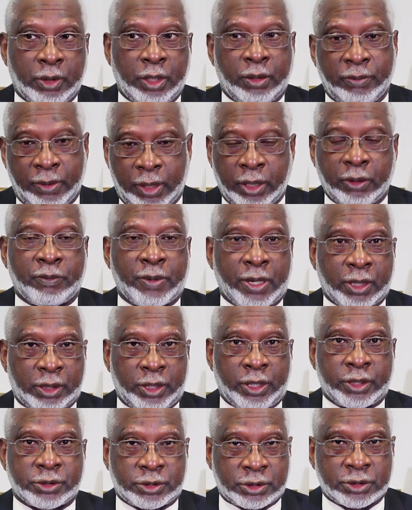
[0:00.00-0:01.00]
In many of my
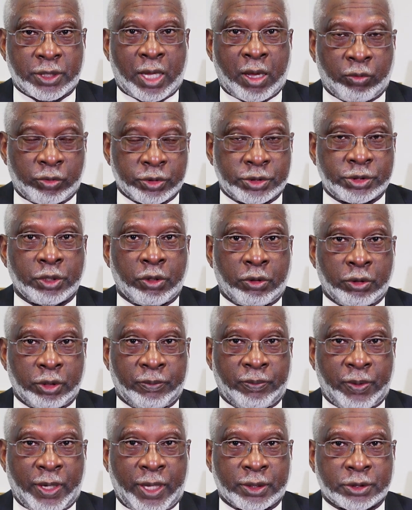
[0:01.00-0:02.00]
classes, I was the
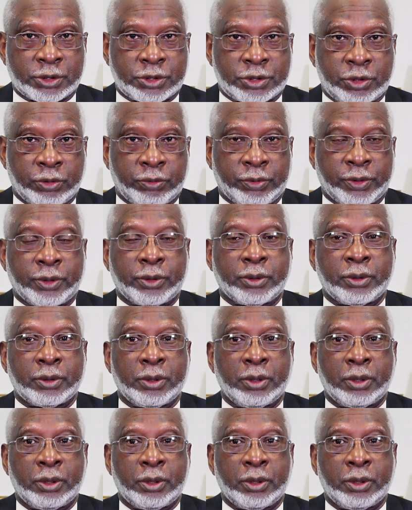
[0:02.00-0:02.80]
only black student.